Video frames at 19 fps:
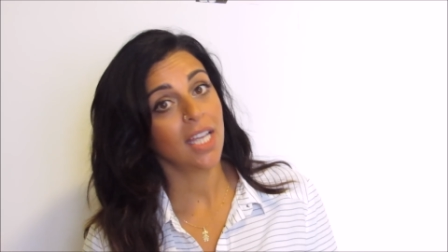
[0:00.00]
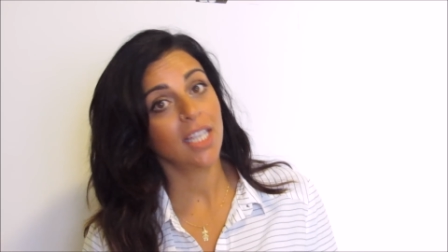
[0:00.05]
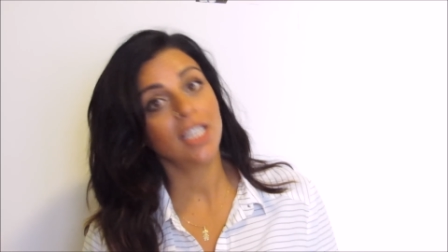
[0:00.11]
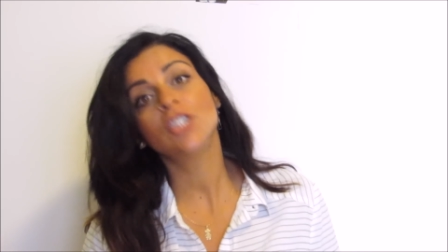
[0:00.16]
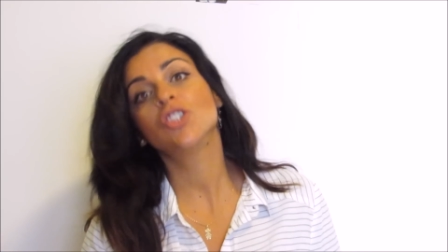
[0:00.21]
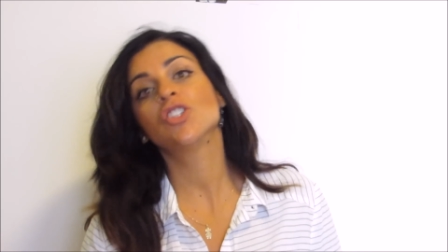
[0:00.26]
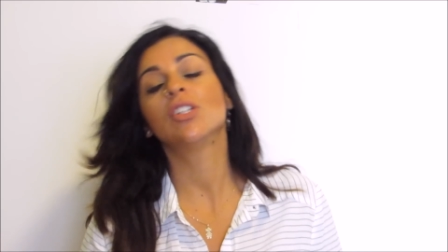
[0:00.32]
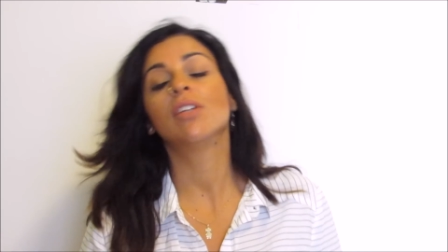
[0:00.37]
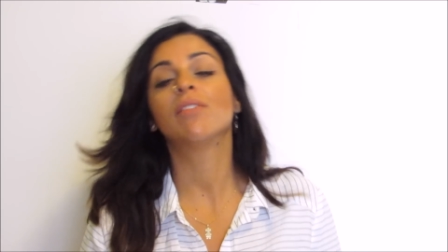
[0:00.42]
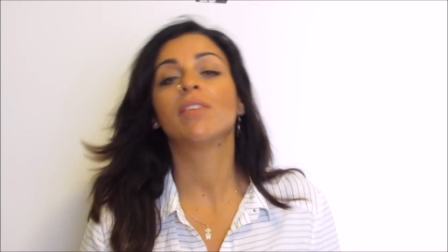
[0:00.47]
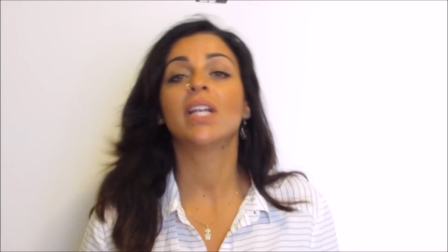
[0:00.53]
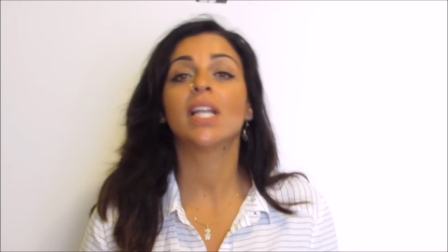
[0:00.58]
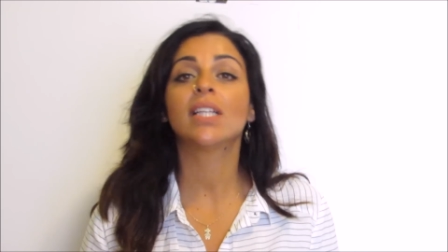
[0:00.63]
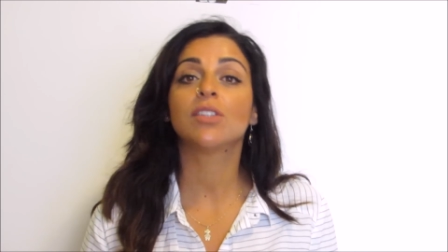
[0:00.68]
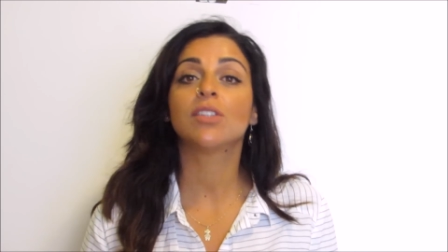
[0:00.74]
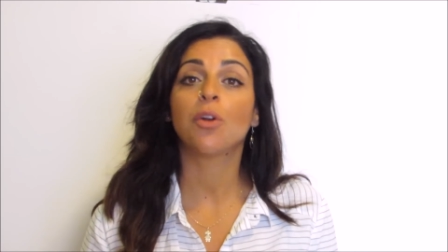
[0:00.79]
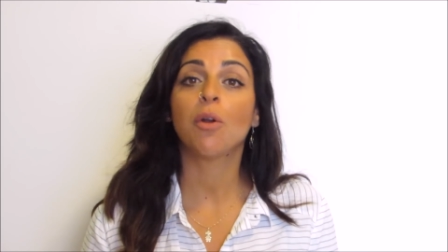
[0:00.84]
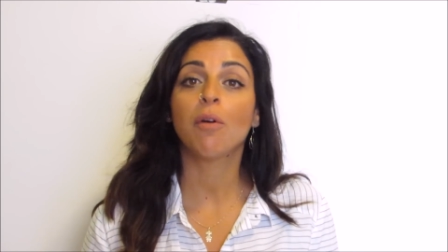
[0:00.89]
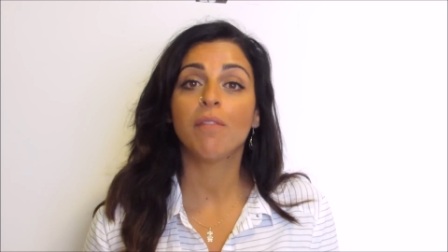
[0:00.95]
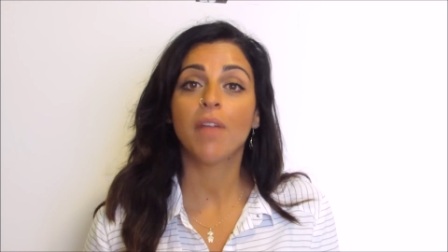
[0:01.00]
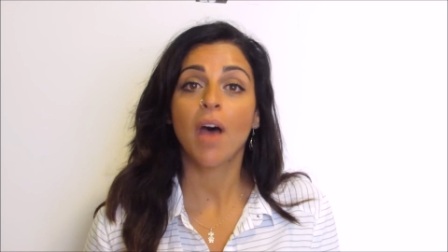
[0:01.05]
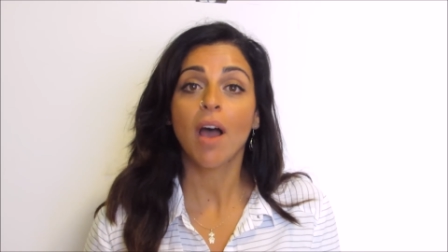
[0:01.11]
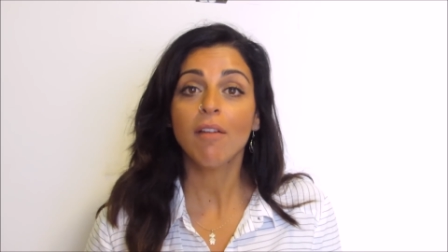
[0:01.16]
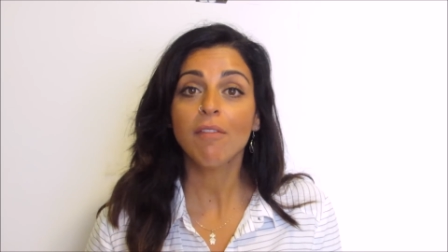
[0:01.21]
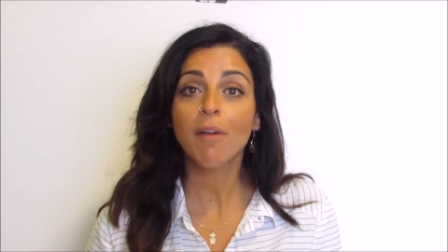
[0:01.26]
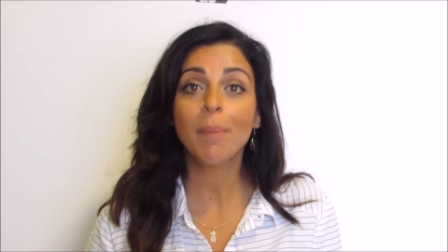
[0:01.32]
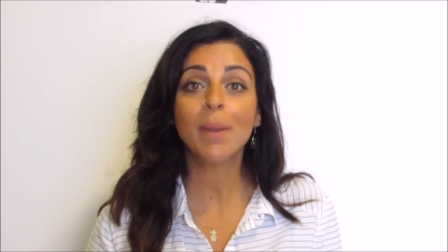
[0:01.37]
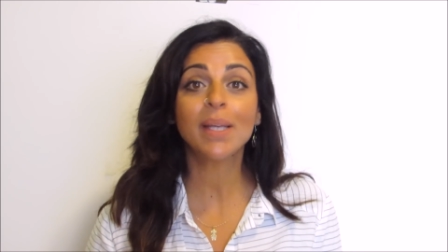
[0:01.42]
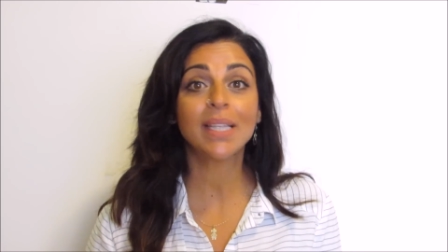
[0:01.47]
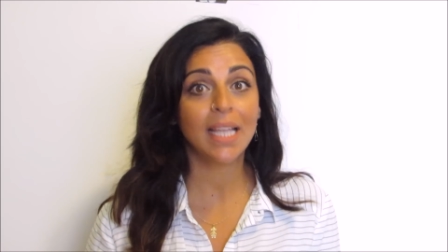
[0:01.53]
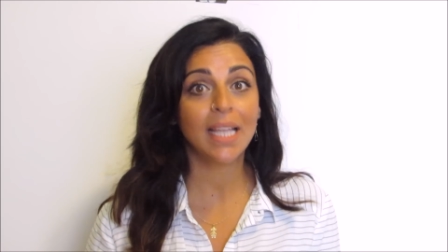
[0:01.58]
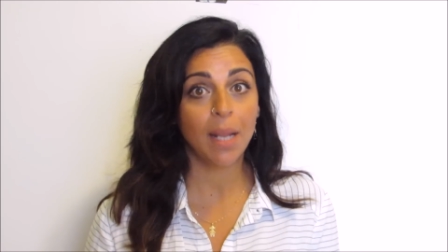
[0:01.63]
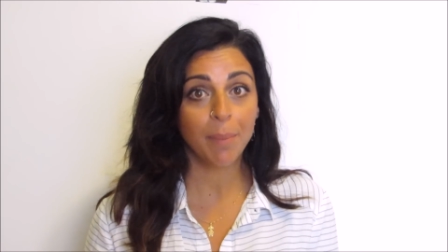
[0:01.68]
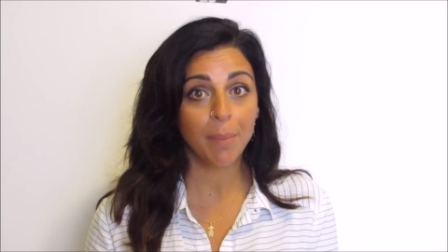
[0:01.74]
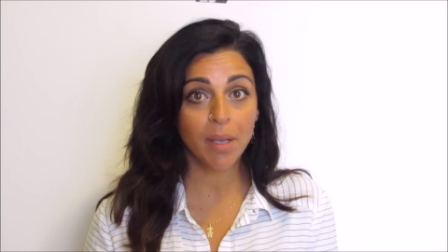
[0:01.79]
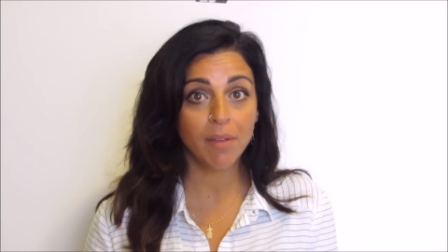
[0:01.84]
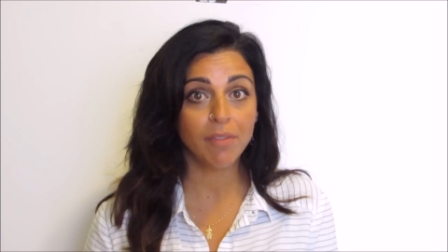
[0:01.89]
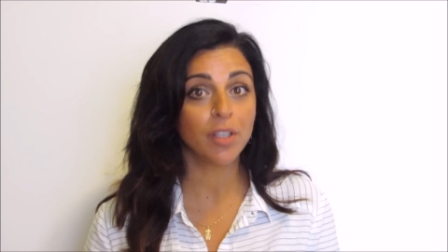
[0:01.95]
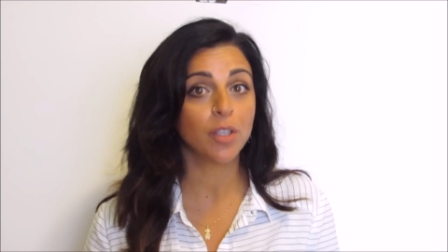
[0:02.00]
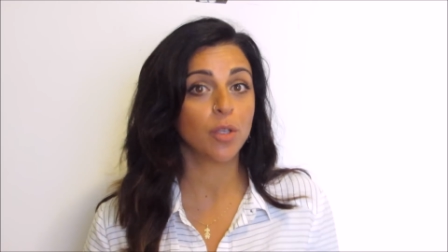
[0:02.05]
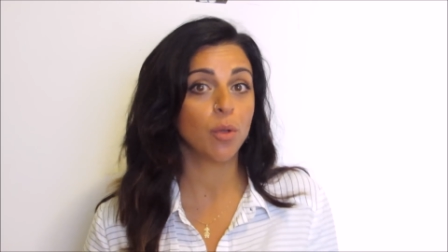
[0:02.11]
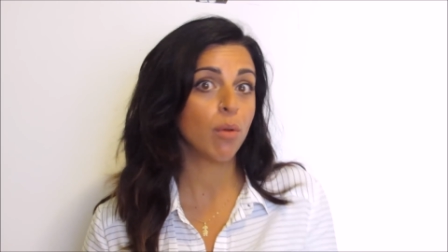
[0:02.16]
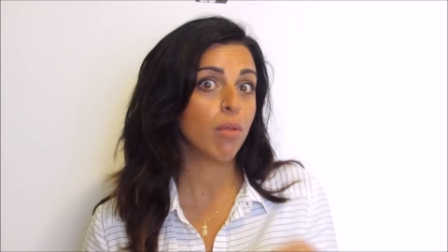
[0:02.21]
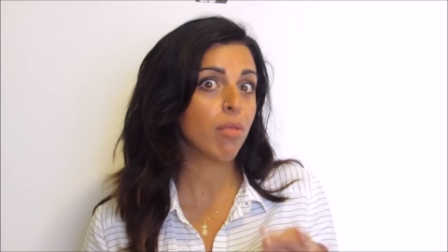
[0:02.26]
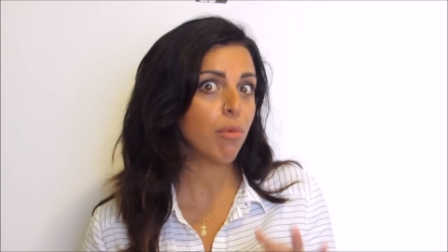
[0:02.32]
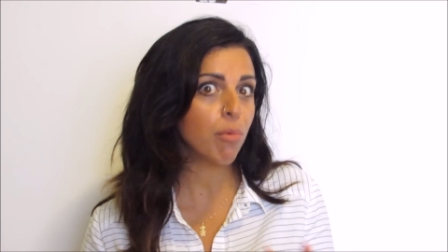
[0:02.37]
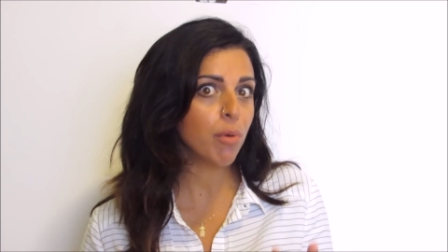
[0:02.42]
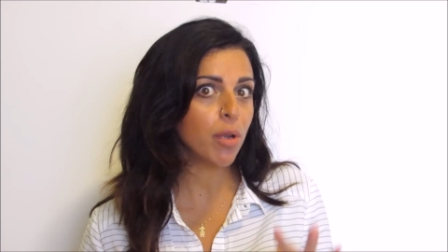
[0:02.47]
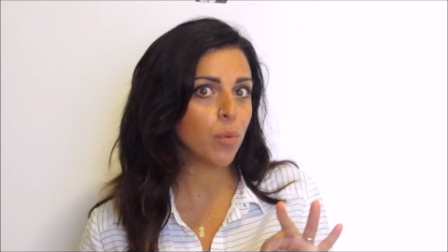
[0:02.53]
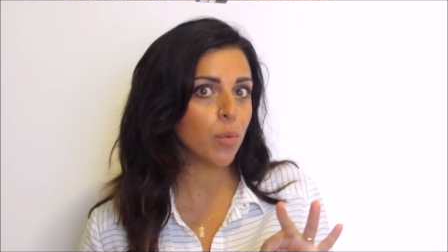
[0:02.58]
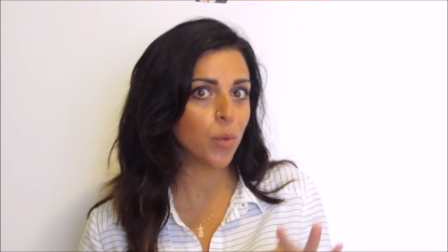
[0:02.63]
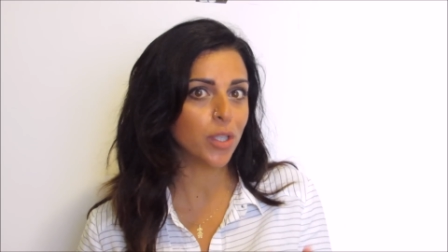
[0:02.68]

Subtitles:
each and every letter of the alphabet and I'm giving you 3